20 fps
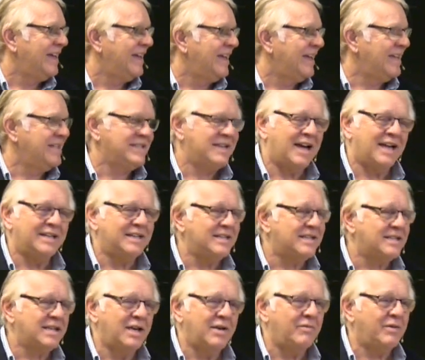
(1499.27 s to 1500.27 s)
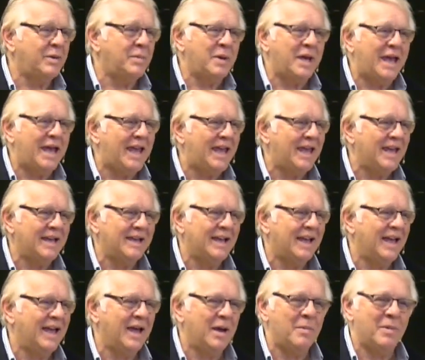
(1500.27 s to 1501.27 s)
He's not deceiving me.
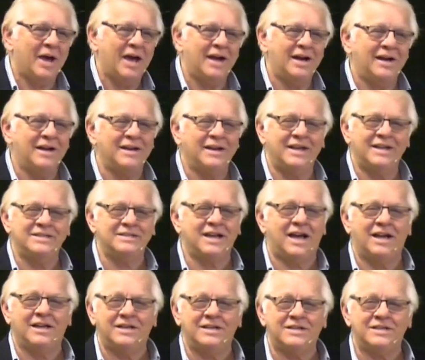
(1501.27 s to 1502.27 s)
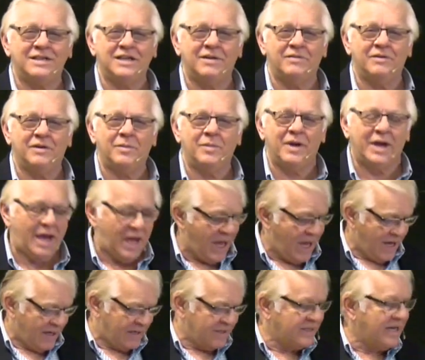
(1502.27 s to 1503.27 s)
Amen? He's not deceiving me
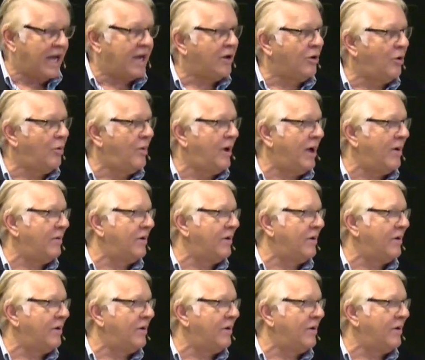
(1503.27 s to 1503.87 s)
because I go by